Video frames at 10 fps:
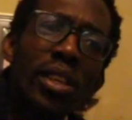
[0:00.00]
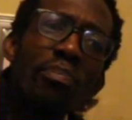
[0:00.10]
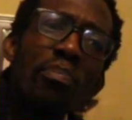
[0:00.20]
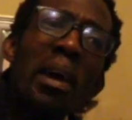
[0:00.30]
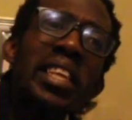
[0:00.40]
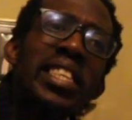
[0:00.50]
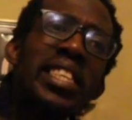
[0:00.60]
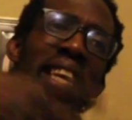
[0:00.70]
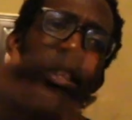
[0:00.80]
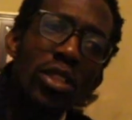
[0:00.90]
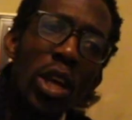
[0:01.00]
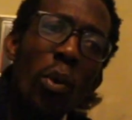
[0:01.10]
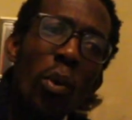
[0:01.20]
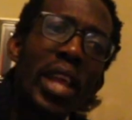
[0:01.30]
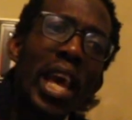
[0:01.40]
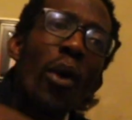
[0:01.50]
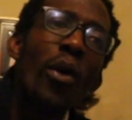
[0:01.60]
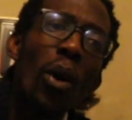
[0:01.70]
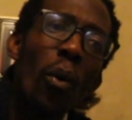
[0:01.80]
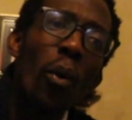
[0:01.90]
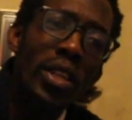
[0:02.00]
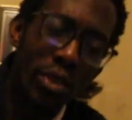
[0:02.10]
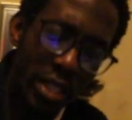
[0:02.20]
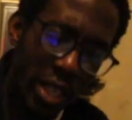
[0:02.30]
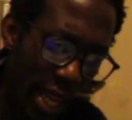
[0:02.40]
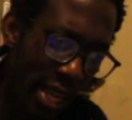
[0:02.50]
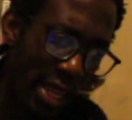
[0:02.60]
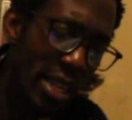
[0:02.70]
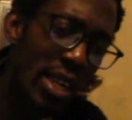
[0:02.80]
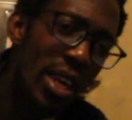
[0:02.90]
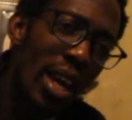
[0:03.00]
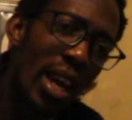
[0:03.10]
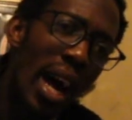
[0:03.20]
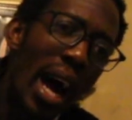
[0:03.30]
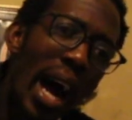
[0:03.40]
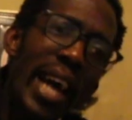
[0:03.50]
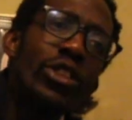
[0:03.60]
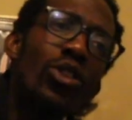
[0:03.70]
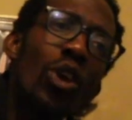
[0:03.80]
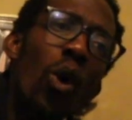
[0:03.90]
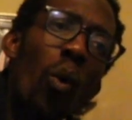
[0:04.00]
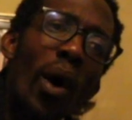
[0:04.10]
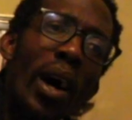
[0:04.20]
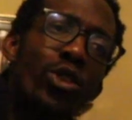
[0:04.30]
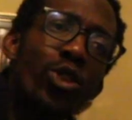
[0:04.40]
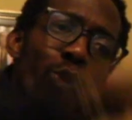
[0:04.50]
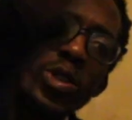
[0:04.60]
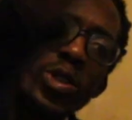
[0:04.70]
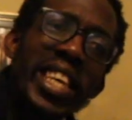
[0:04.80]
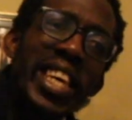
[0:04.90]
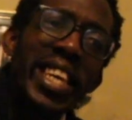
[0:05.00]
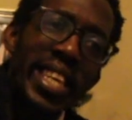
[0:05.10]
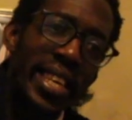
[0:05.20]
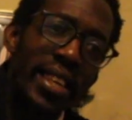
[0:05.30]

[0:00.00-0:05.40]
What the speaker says: It made sense. They were the ones who said, "Hey, I don't want to sin,